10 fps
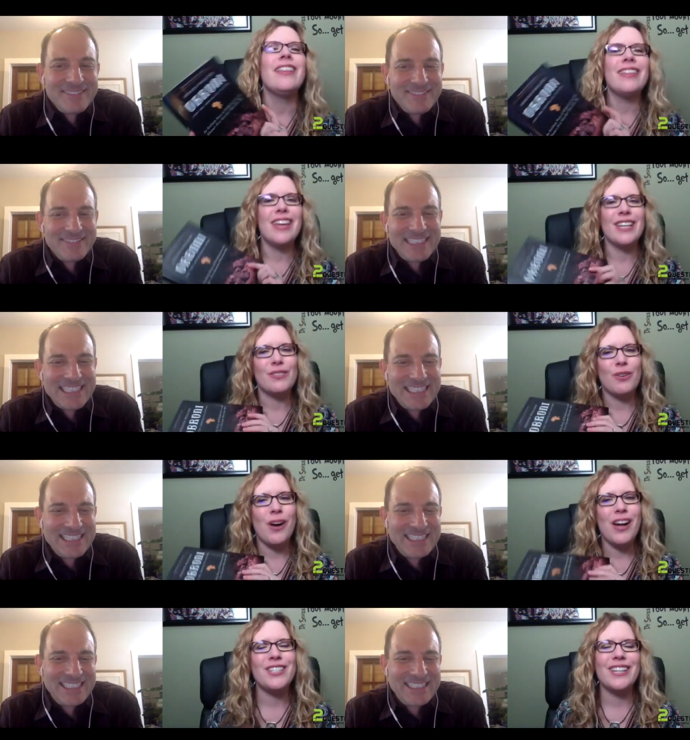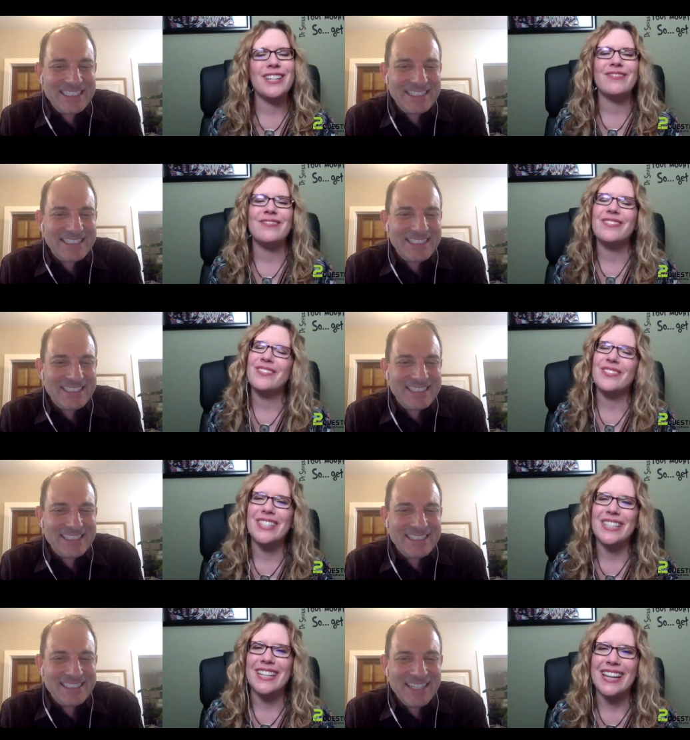Speaker 1: Thanks for watching. We'll
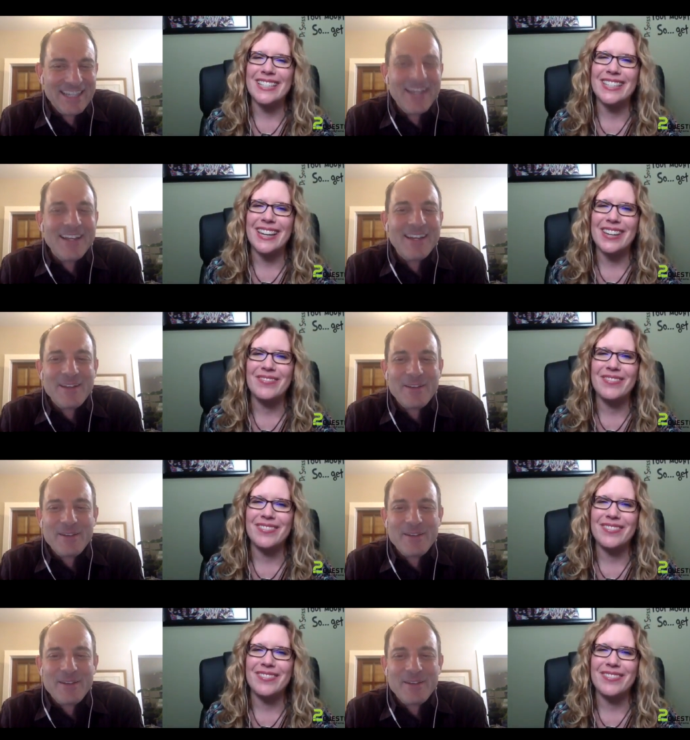see you next time.